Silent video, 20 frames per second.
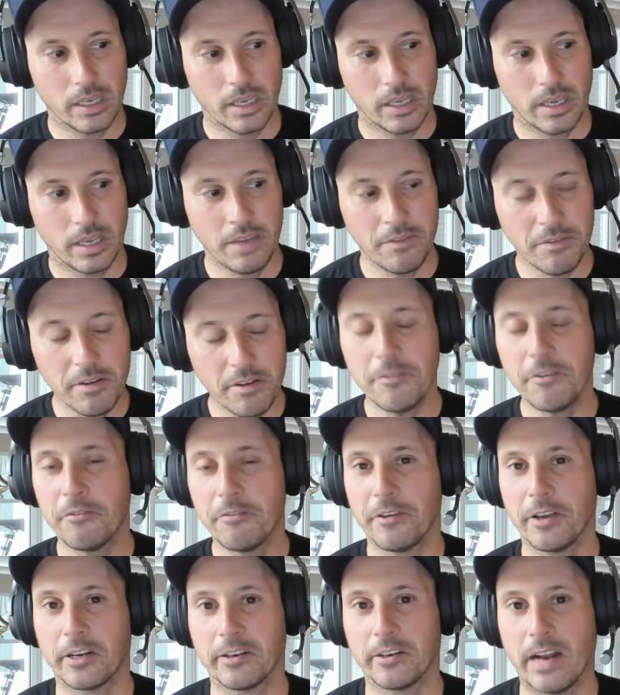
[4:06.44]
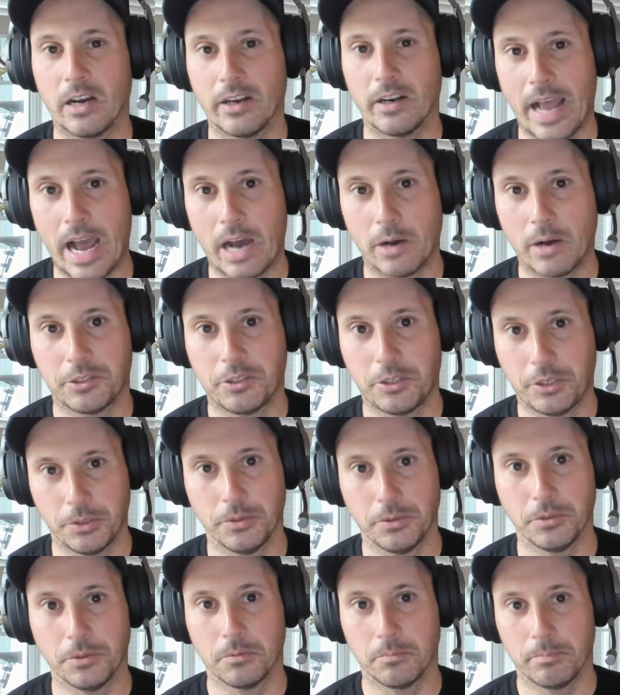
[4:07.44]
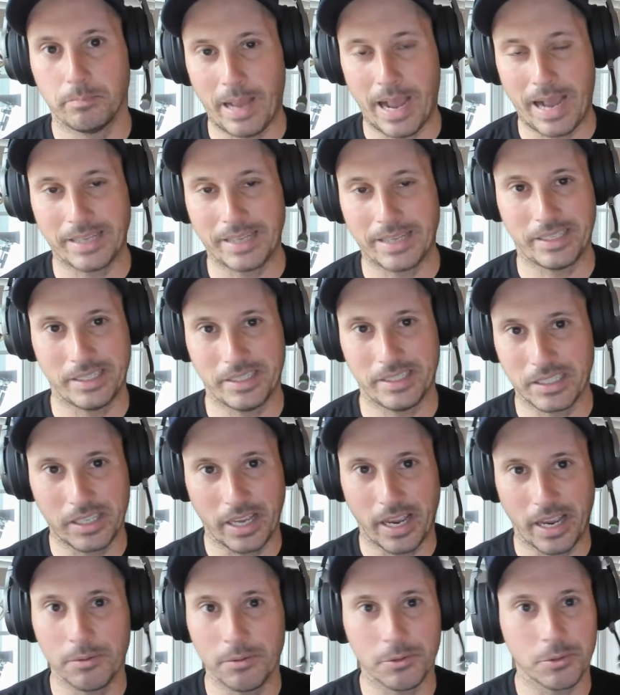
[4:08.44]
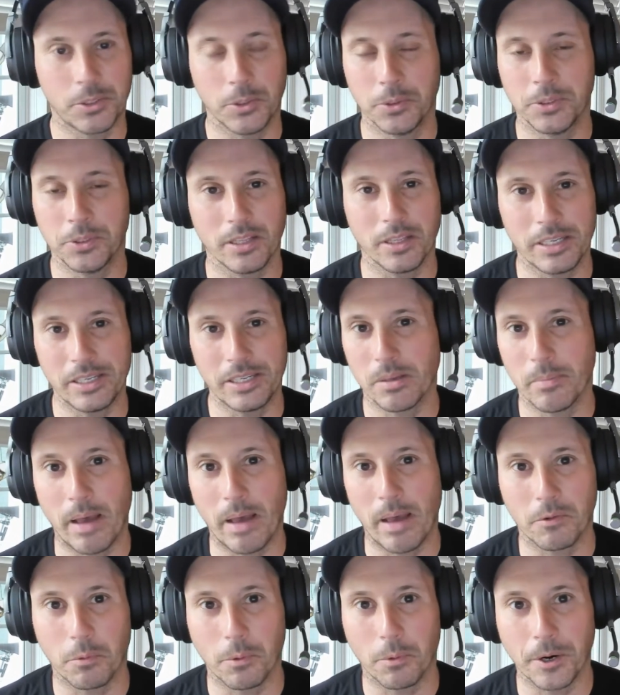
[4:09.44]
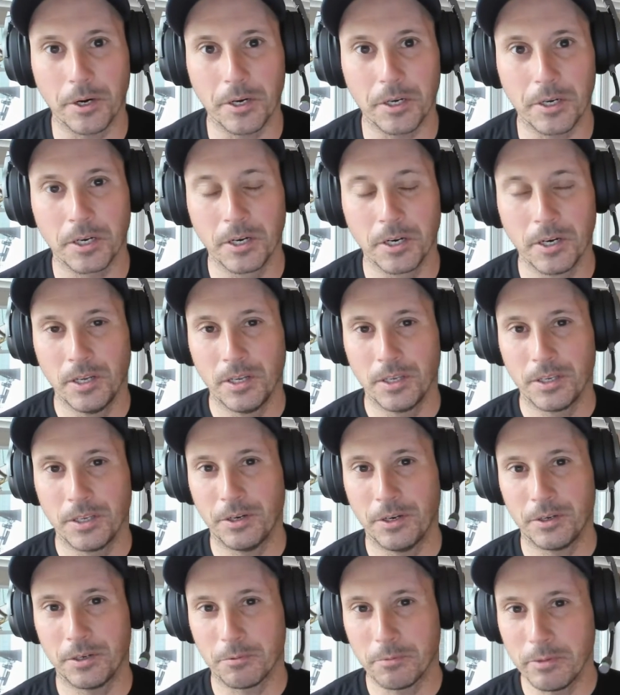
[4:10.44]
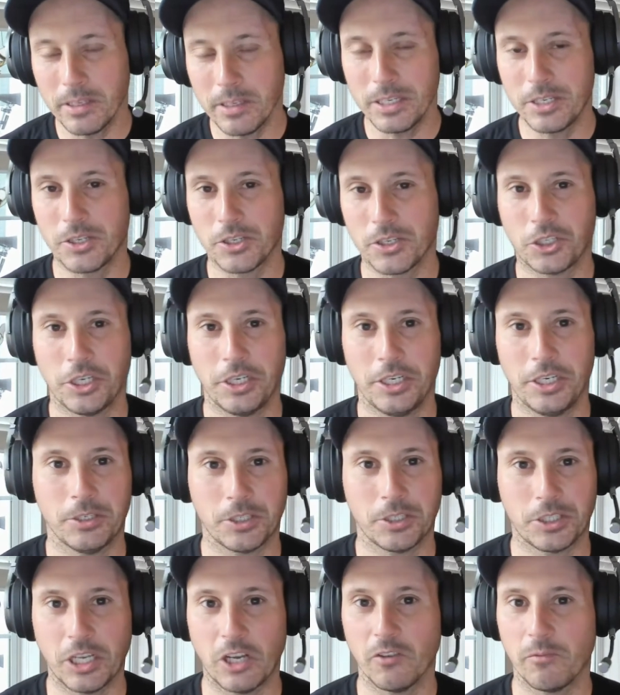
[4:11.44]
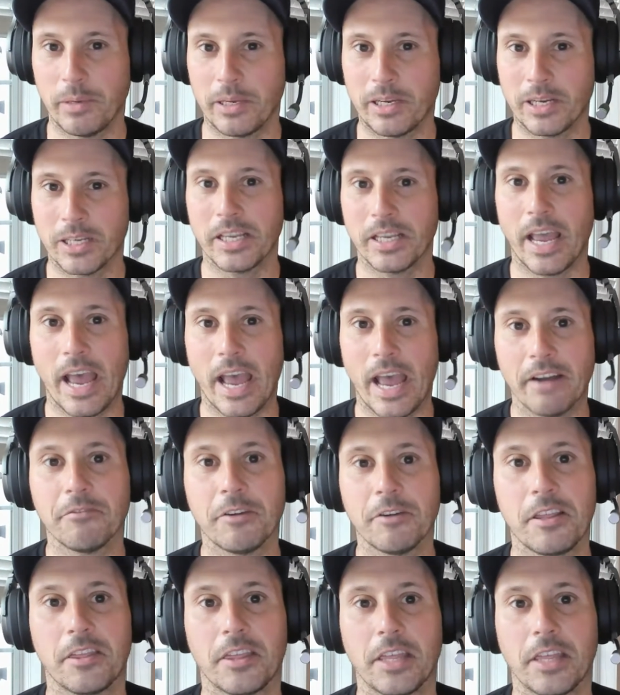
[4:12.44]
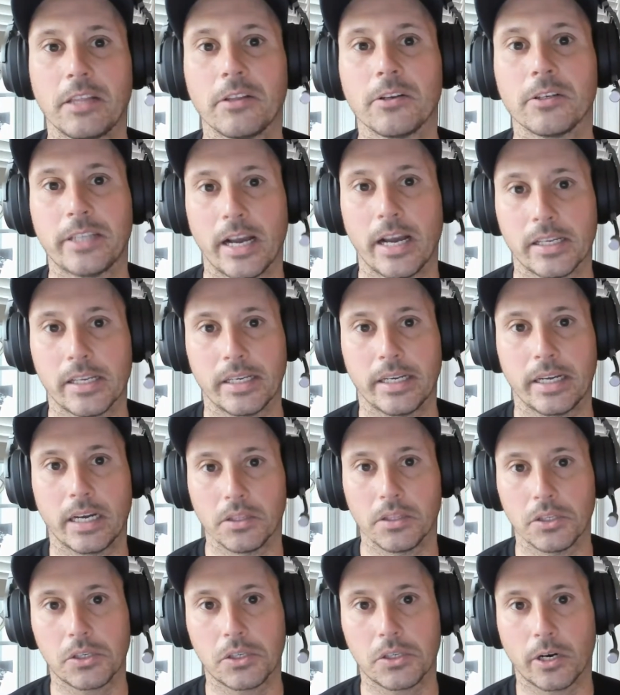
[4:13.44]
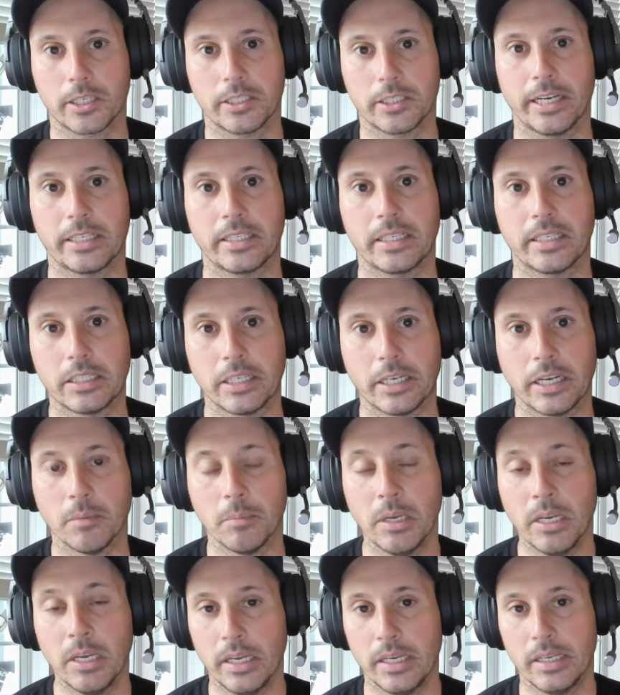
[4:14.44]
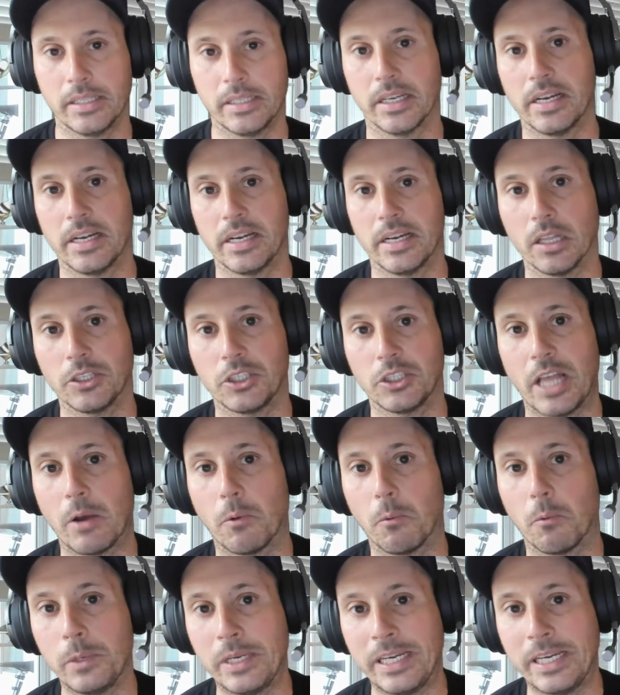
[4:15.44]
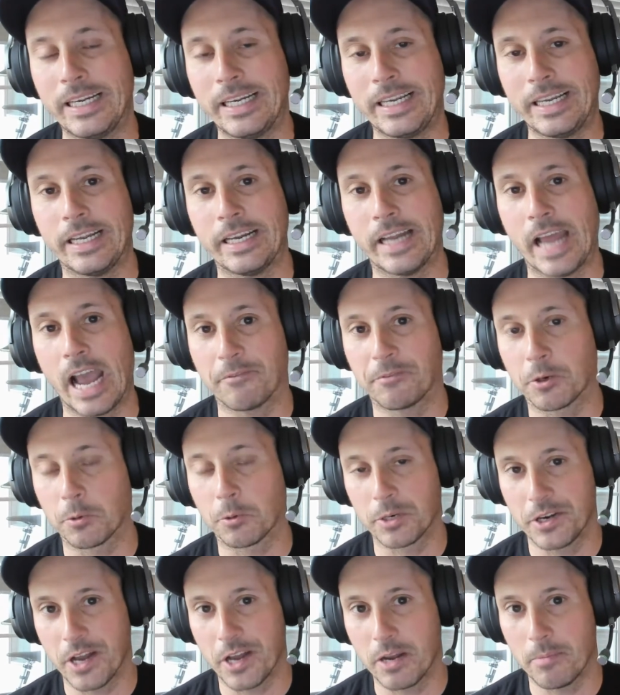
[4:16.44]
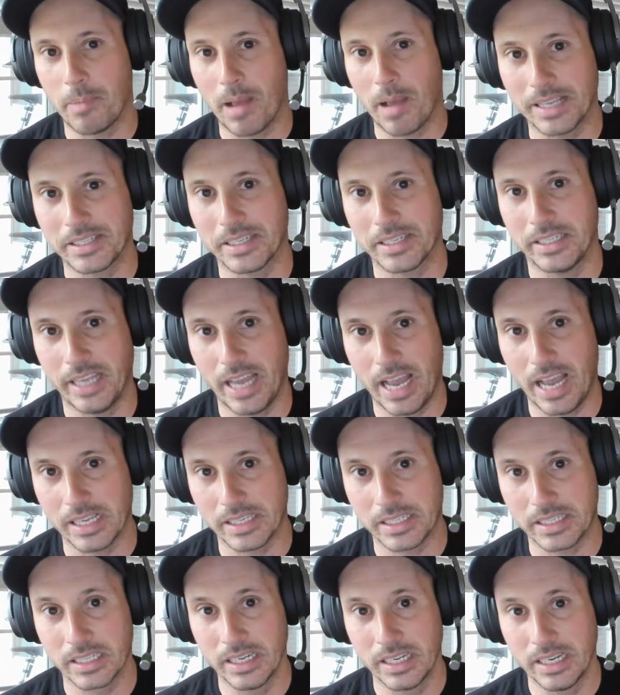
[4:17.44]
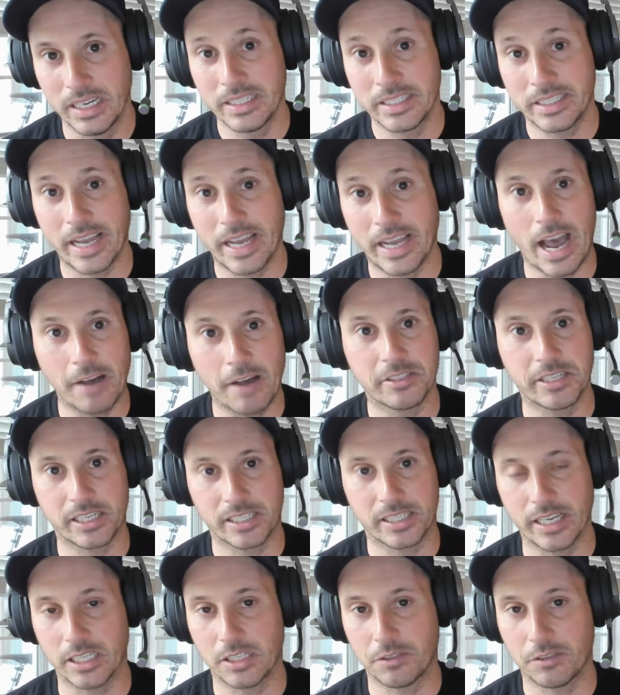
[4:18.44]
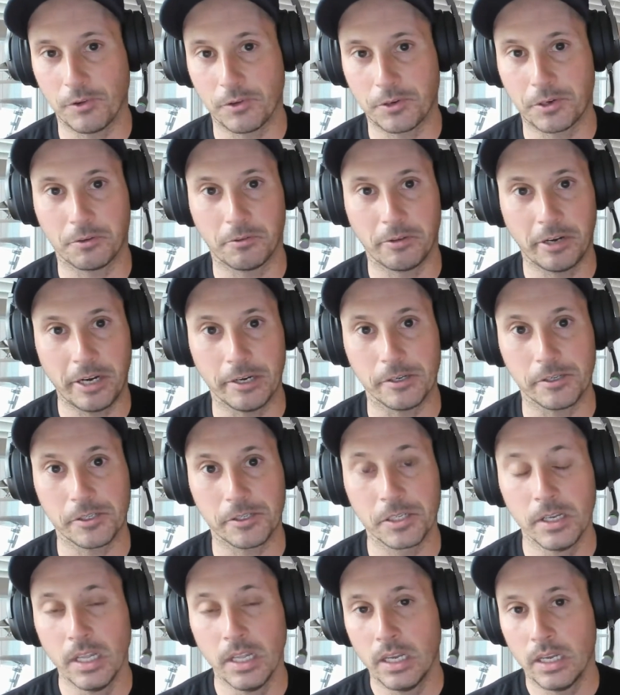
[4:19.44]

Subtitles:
Even if you figure out how to pass these exams with doing the least amount of work, you're really just cheating yourself, because everything they're testing on this architect exam is the knowledge that we need after we're done passing tests to have successful careers.